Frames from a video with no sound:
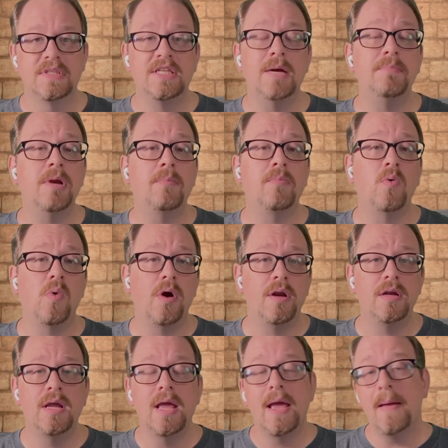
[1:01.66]
Tip number
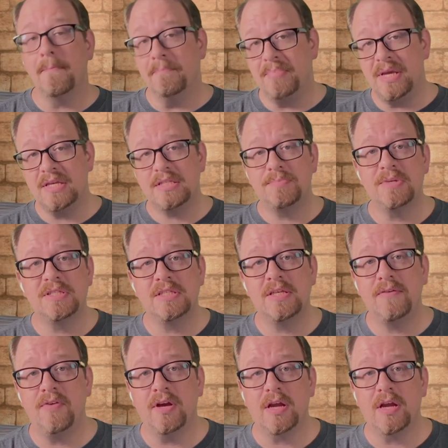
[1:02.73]
one, be specific